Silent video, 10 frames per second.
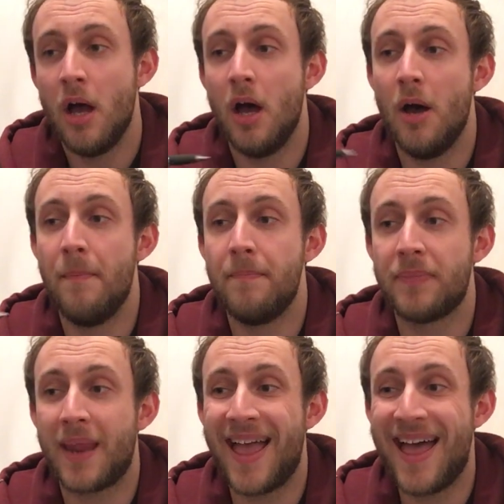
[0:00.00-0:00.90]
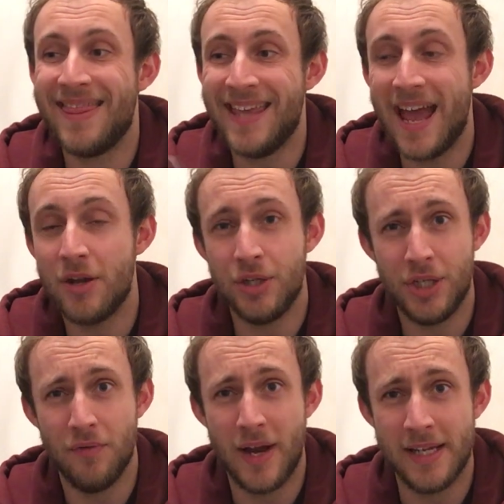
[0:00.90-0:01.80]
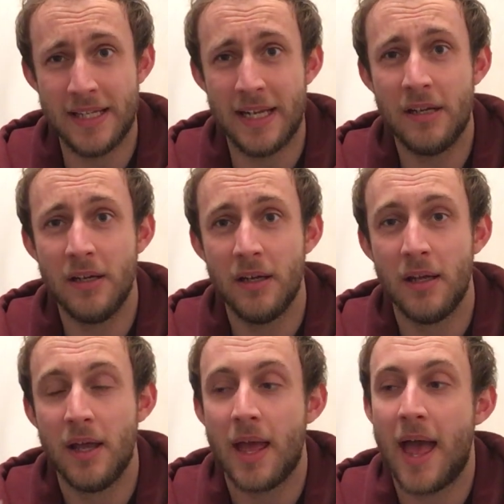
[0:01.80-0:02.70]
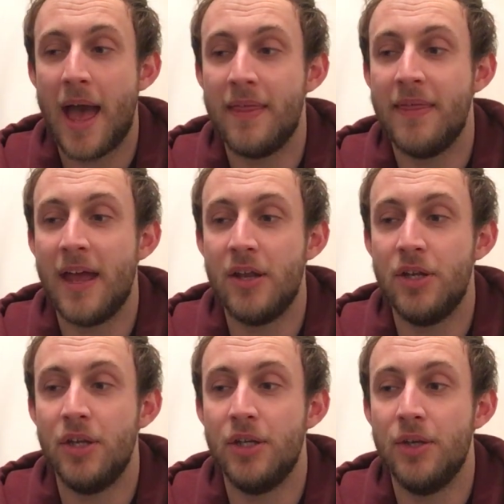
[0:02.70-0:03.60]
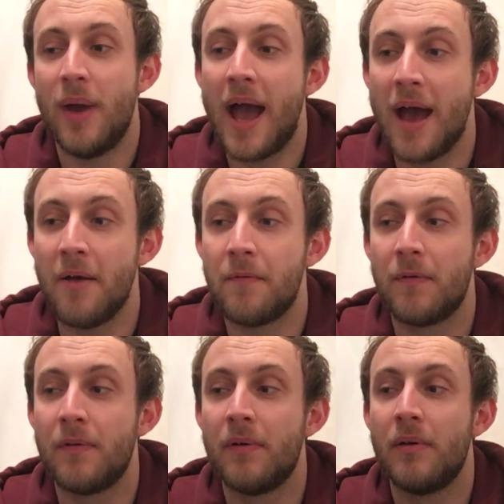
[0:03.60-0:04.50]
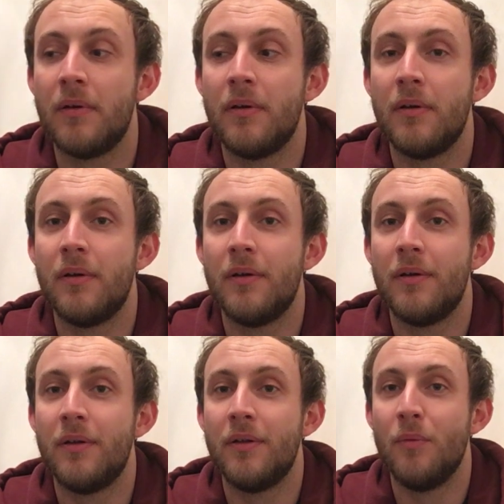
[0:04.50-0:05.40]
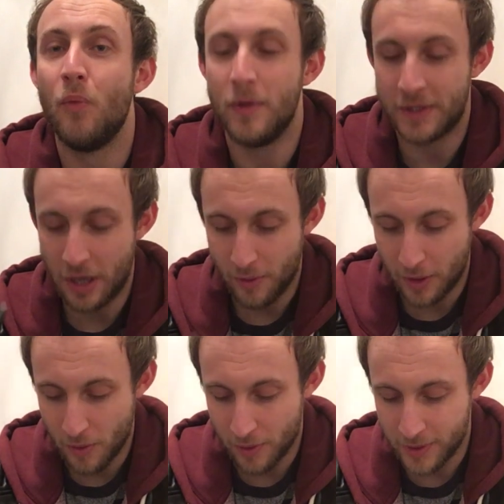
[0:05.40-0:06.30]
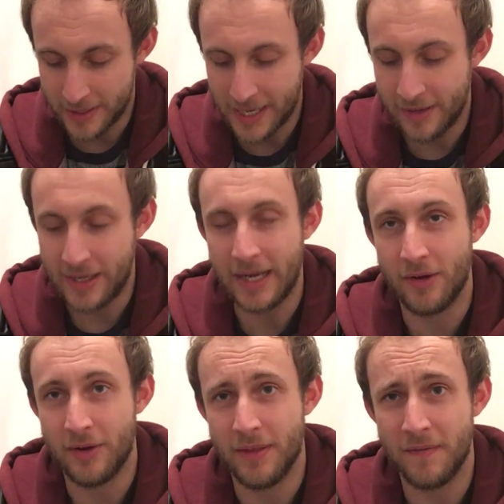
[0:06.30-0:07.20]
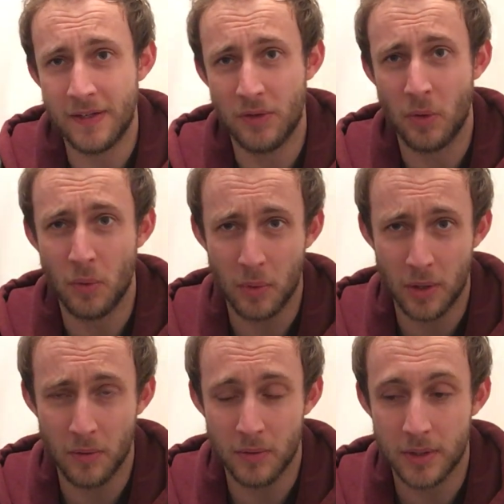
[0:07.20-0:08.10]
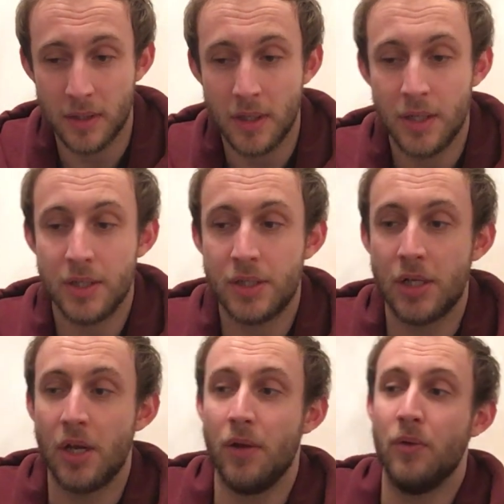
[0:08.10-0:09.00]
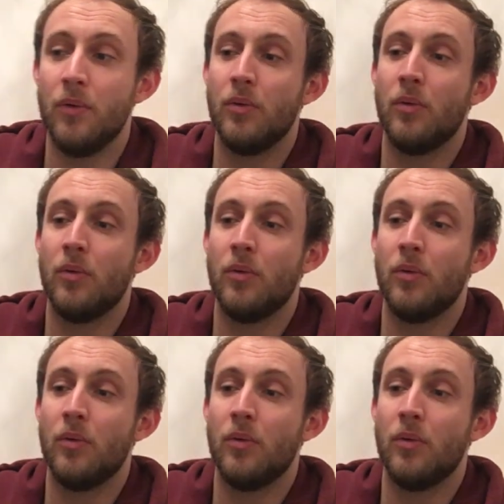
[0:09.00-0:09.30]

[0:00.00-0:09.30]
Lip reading: and the energy raising, and then you have what's going on down here in the physical world. So